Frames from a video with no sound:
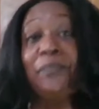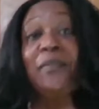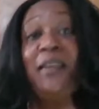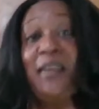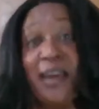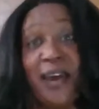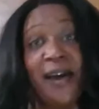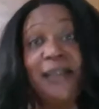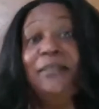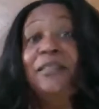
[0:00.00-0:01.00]

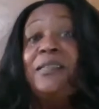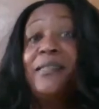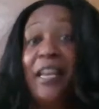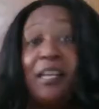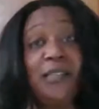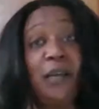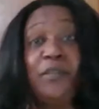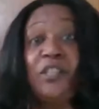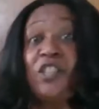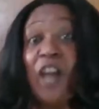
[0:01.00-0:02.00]
Yeah, send us some
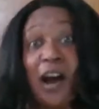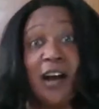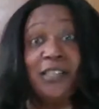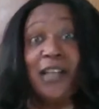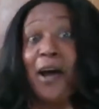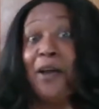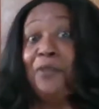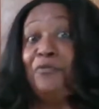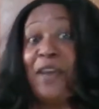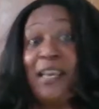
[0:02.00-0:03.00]
stars on
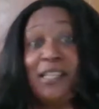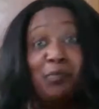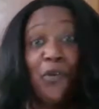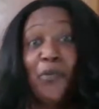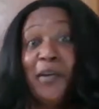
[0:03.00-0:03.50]
Facebook.